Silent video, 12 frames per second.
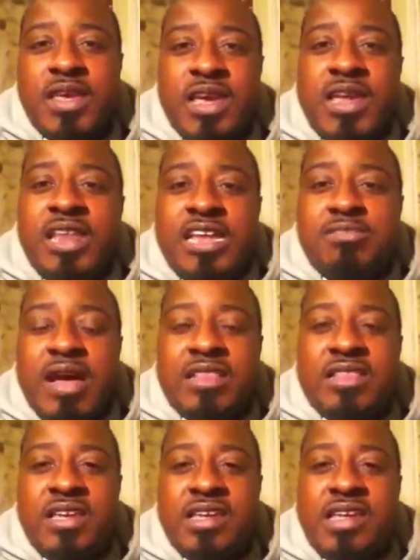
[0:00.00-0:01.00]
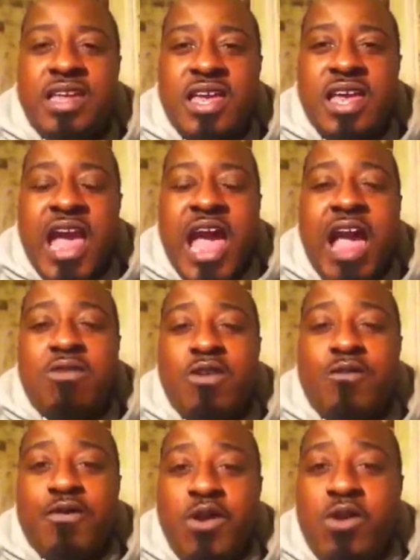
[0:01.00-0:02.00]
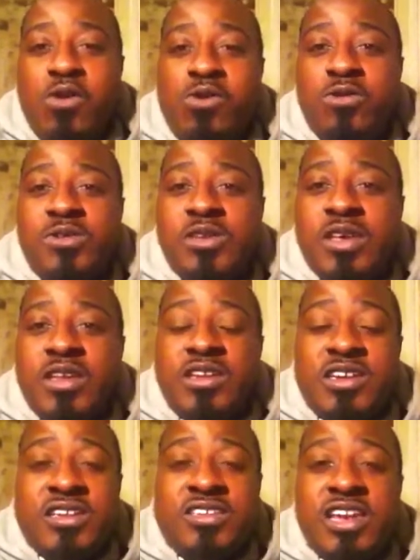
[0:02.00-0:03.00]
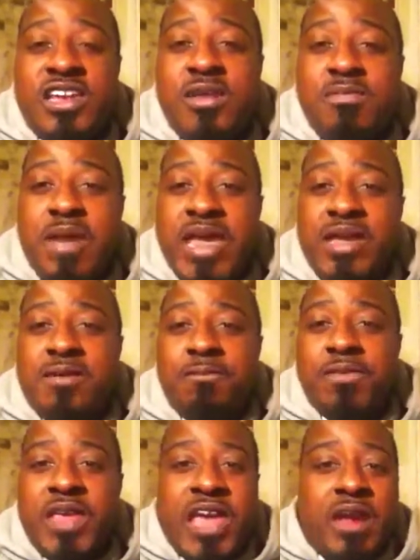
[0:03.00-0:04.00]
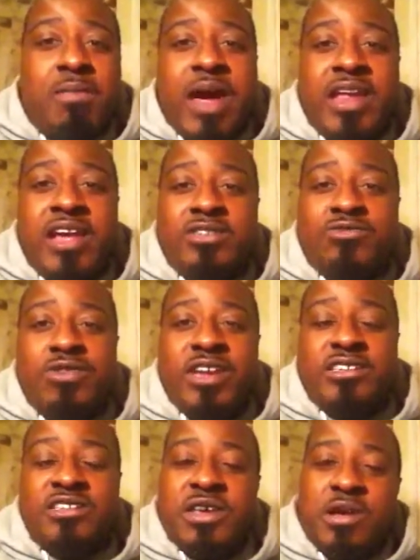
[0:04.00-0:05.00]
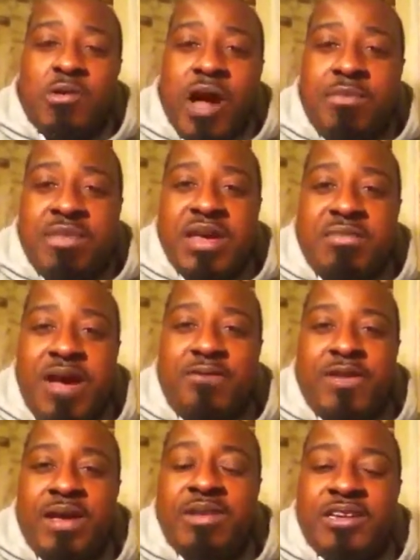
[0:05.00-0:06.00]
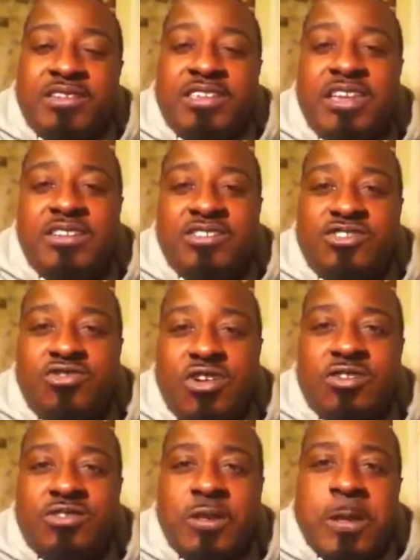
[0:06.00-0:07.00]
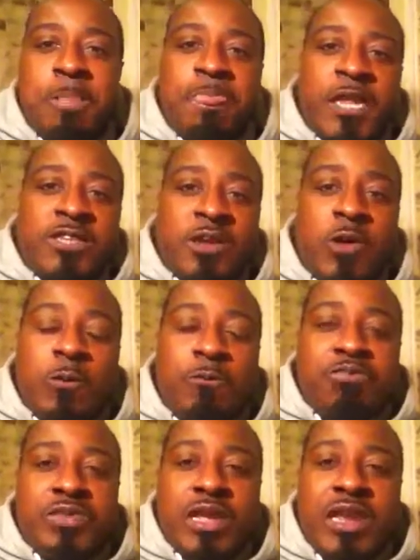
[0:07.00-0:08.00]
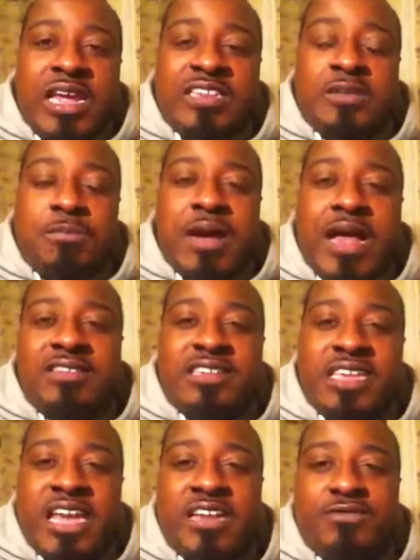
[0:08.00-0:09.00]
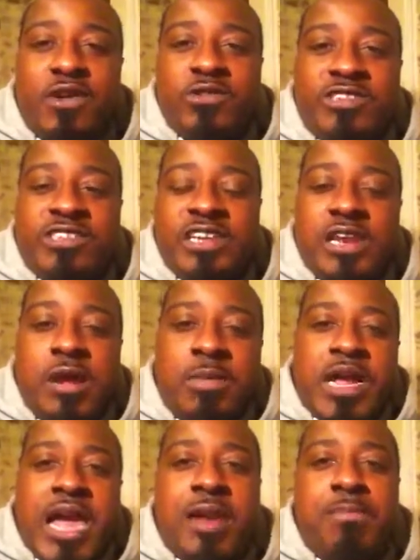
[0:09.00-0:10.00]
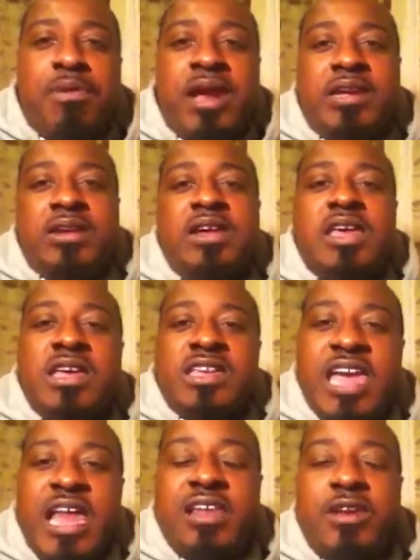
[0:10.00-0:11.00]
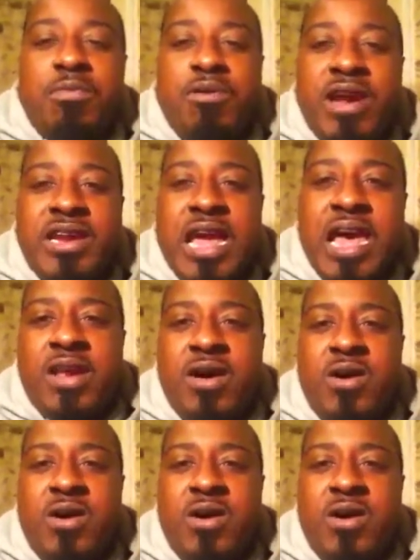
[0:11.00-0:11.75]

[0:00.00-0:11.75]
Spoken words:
And that's my thing. I refuse to continue to make everybody else rich while me and my family continue to struggle. So less than positive cash flow to see. And I'm going to kind of break a calendar breakdown